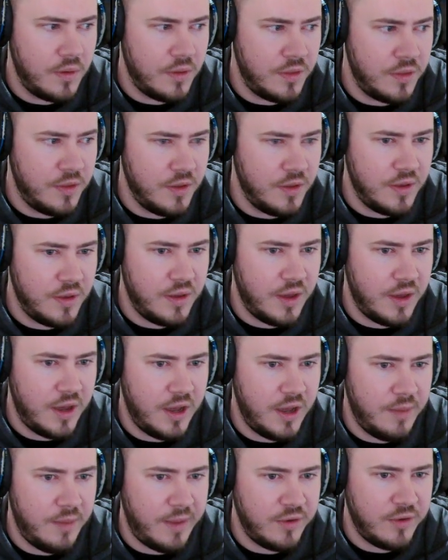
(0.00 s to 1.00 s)

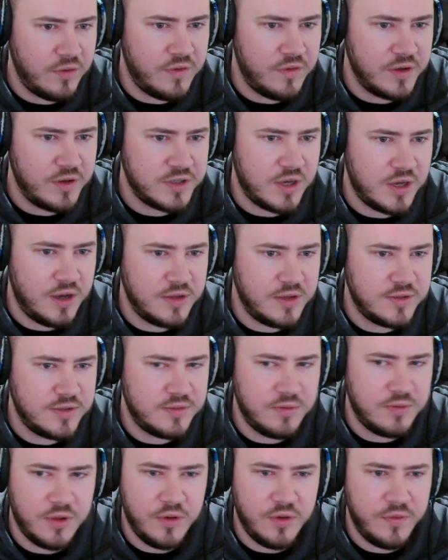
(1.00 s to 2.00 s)
the backdoor flush cards
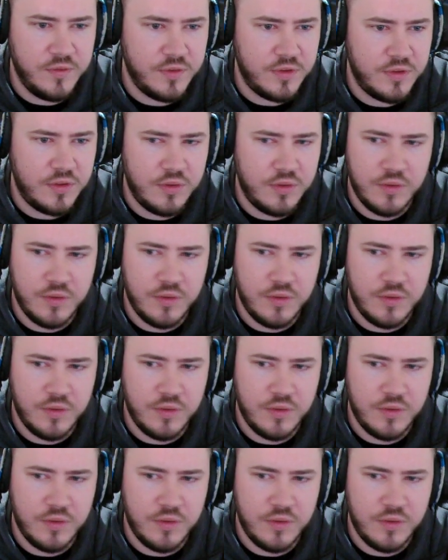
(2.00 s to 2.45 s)
with overs.